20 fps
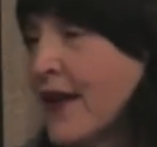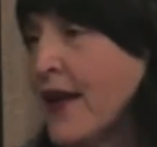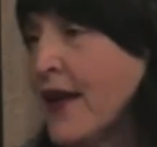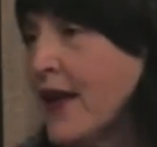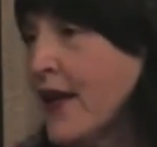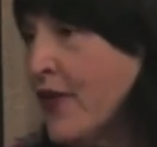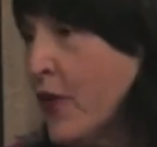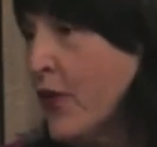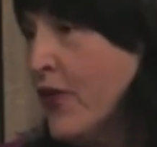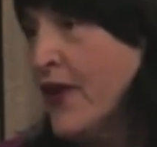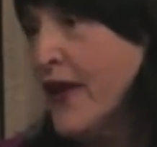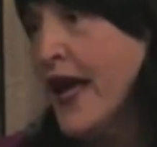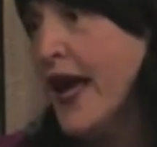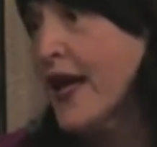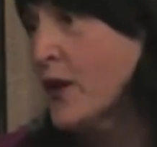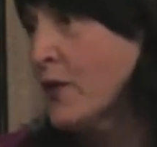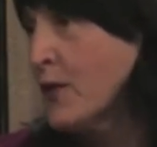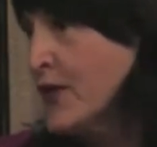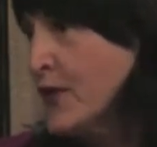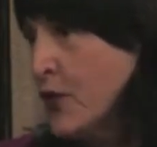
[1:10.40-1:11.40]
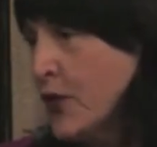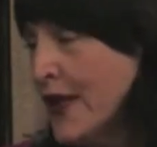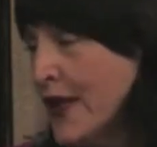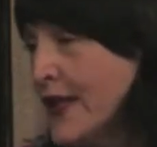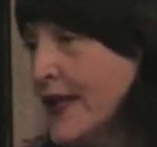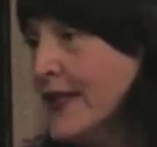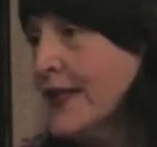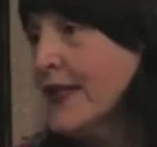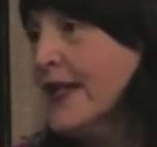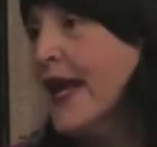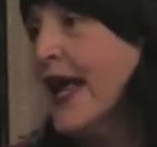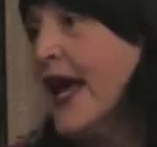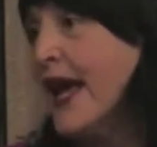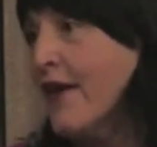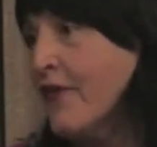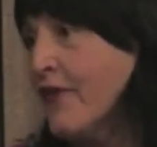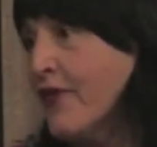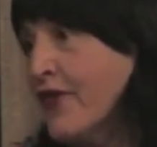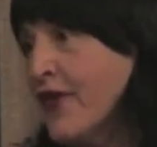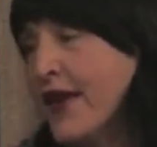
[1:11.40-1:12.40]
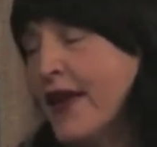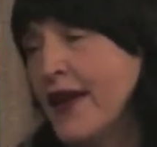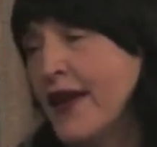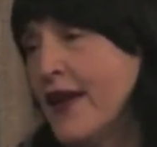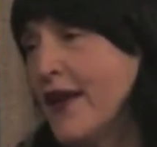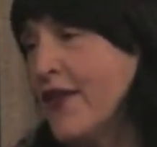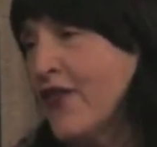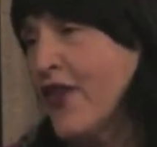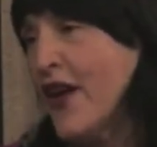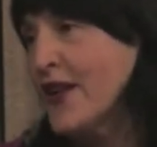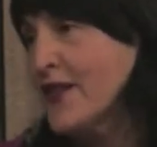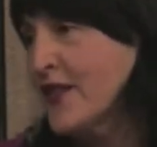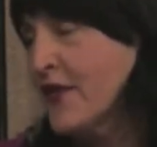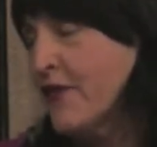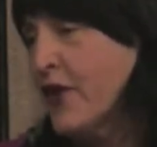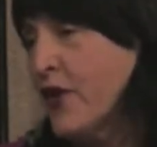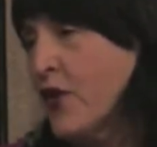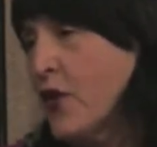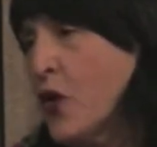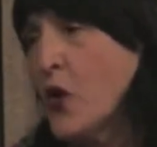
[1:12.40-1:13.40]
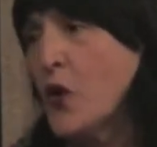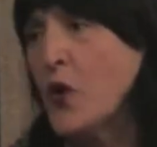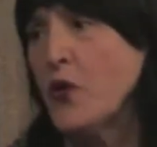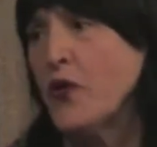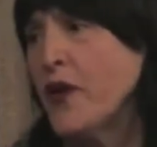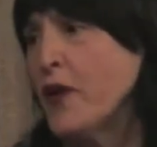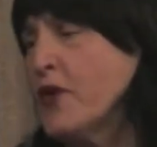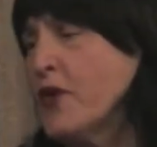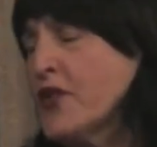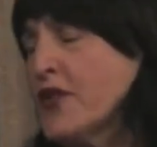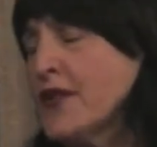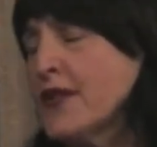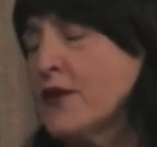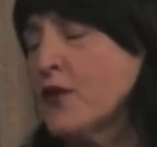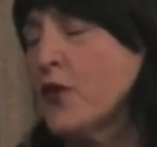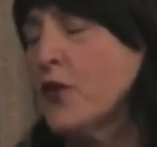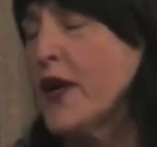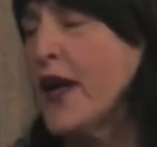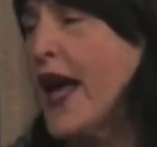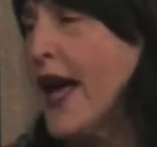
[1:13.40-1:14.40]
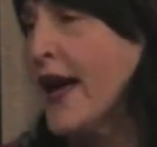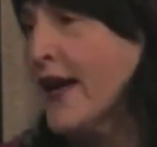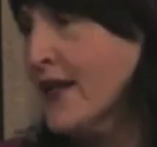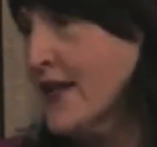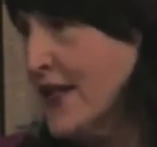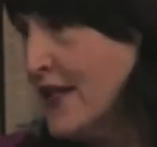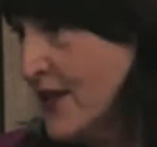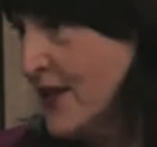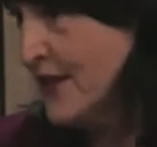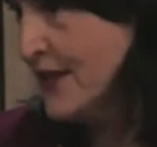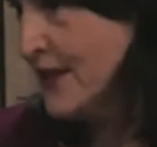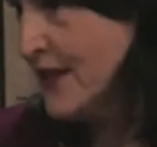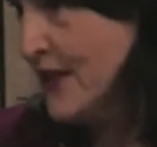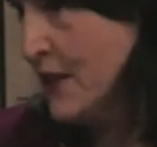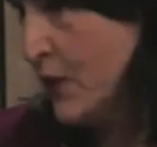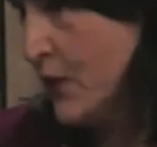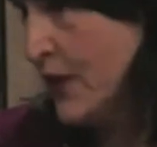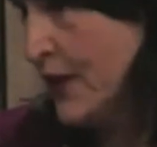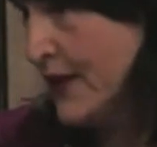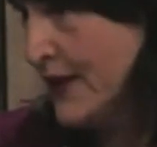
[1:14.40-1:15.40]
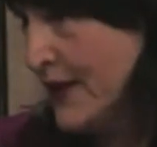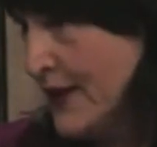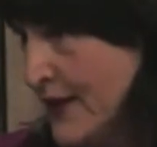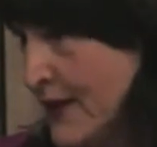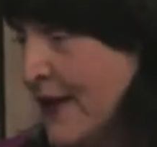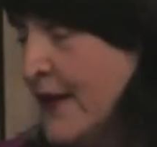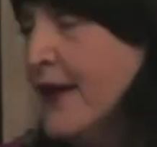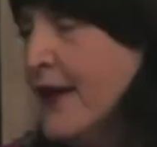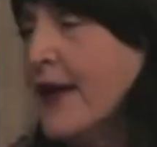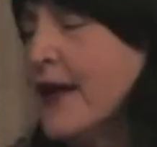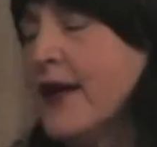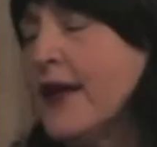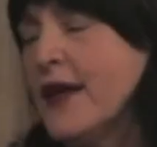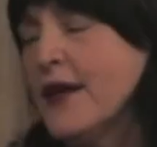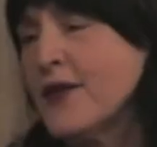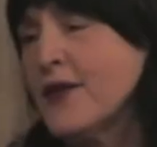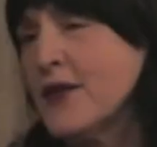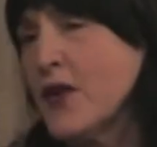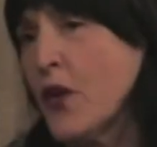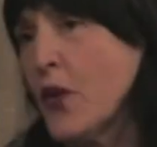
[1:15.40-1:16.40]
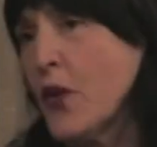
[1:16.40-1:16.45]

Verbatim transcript: that the animals really didn't have thoughts of their own. They were just reacting to stimulus. So